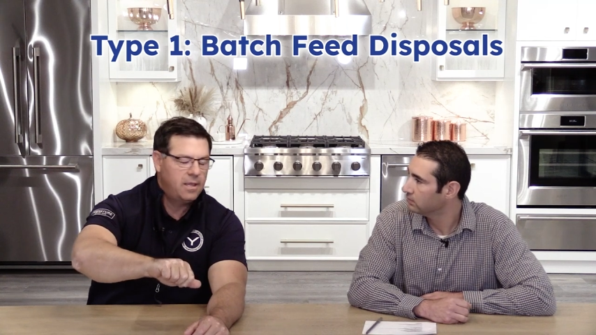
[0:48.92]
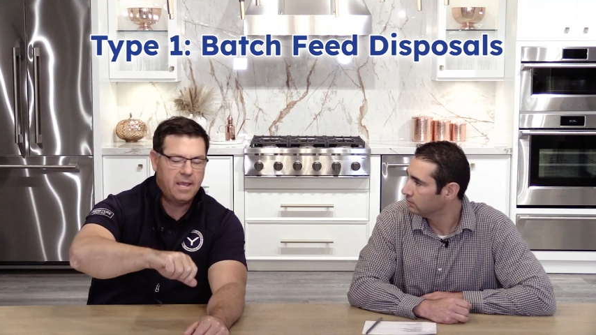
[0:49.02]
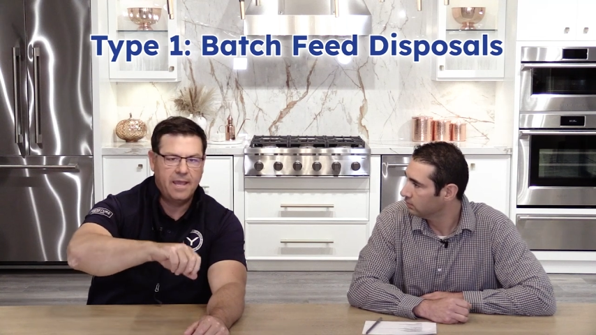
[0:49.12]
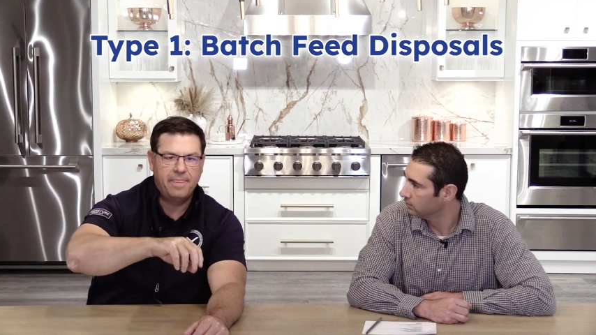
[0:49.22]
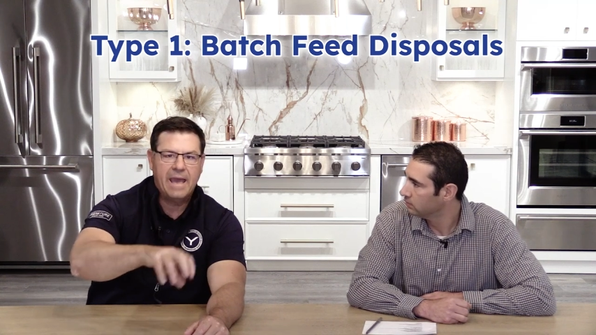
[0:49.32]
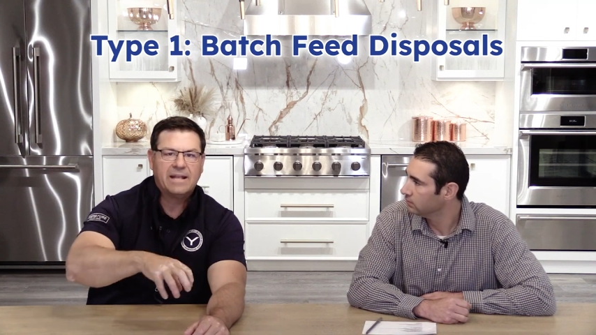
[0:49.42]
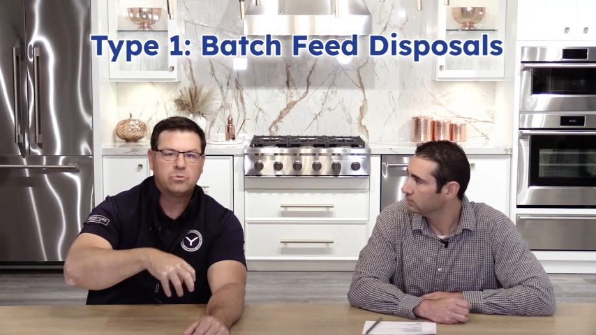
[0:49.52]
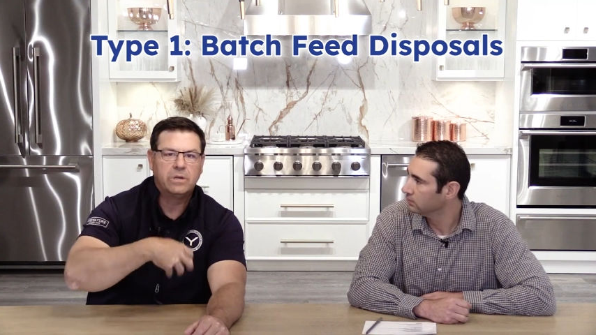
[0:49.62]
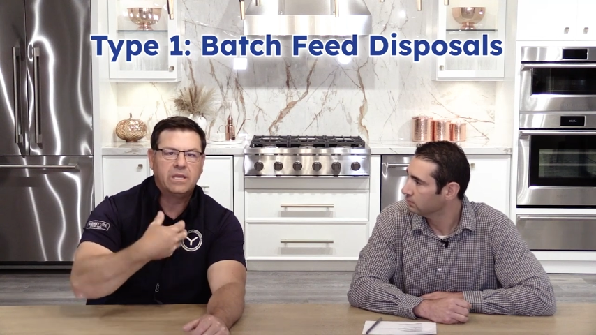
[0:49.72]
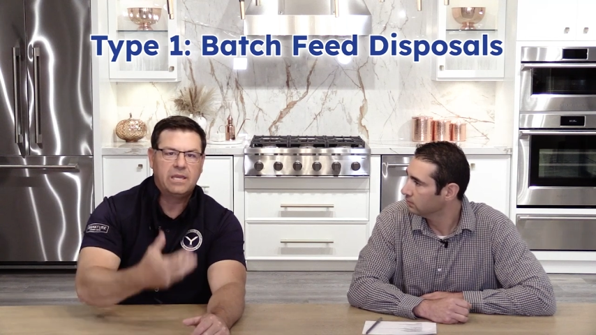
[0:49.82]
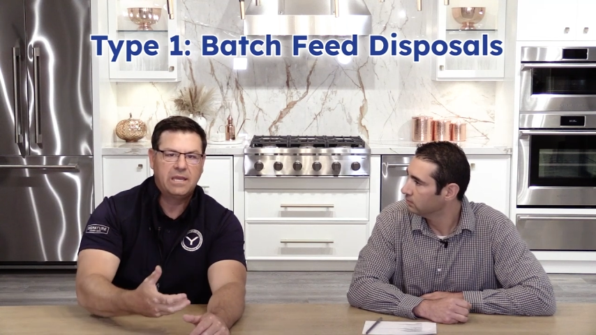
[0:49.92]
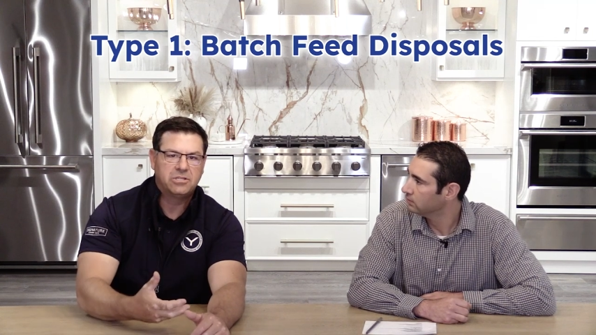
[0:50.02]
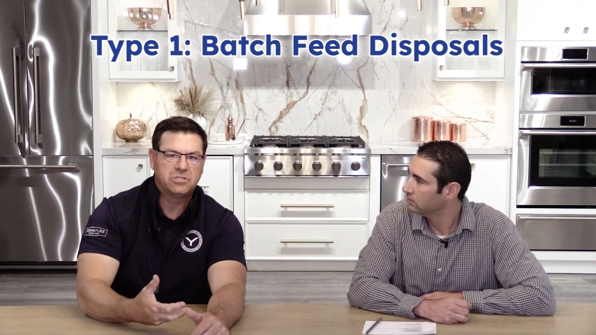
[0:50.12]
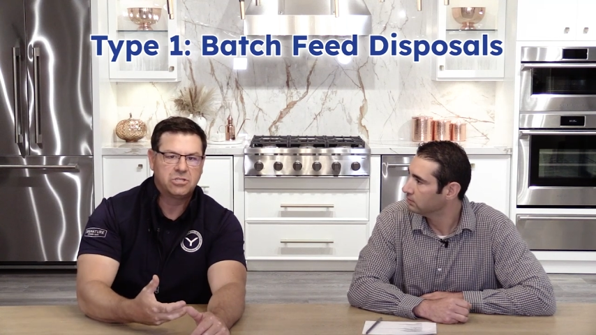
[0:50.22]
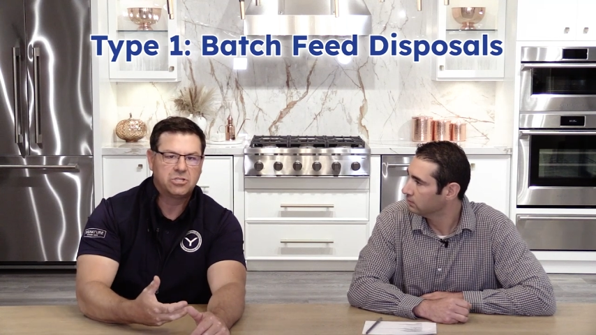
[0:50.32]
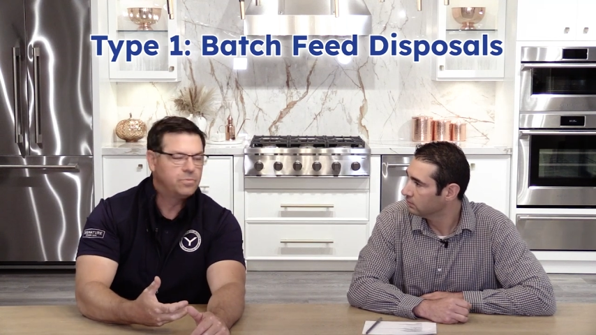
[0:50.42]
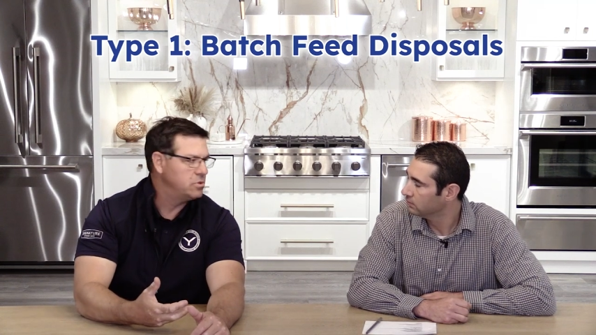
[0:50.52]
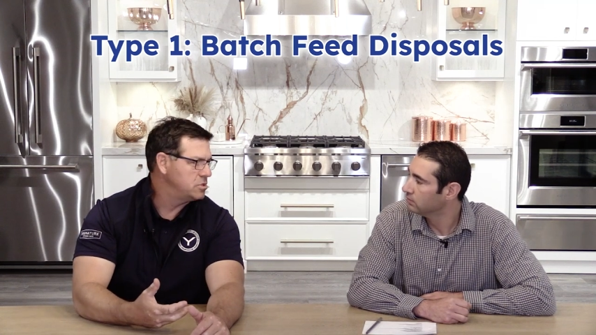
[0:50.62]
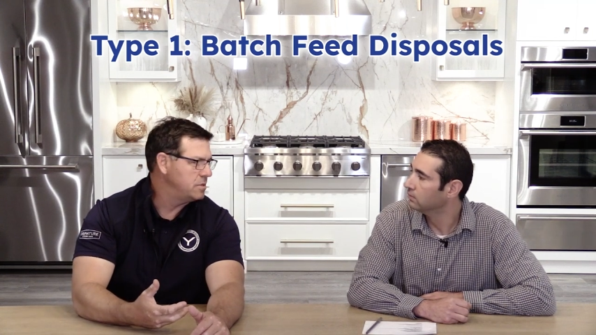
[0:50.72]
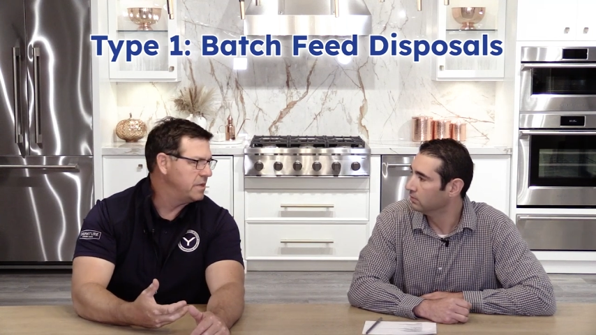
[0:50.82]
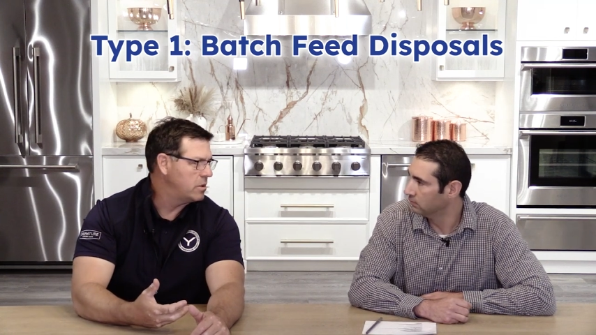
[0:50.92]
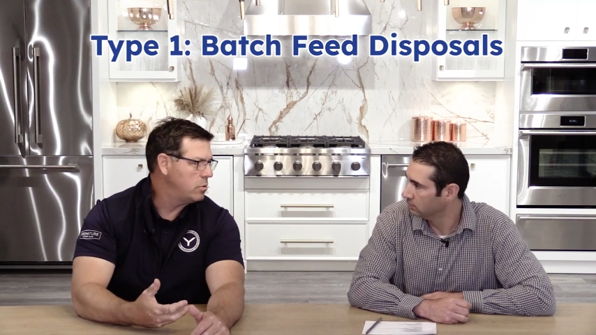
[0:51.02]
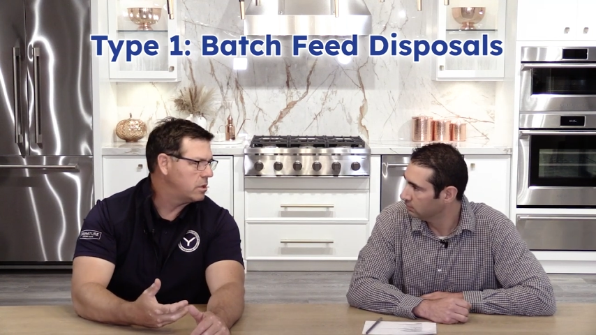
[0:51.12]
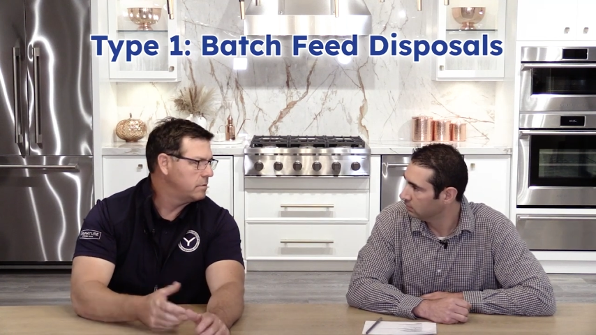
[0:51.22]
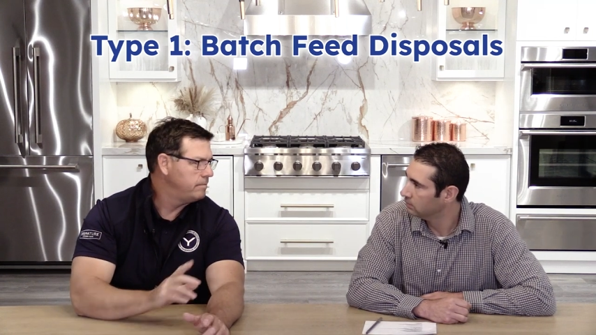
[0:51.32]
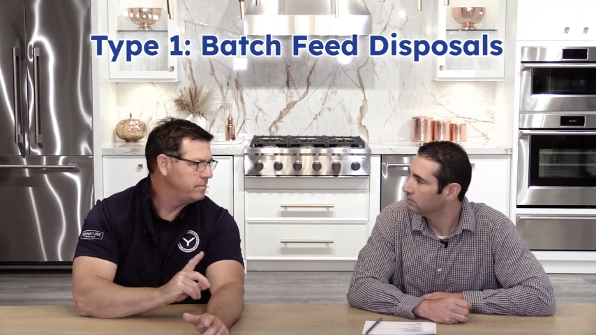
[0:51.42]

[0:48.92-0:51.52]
Speaker 1: and that's what engages the disposal mm -hmm. to make mm-hmm. it work.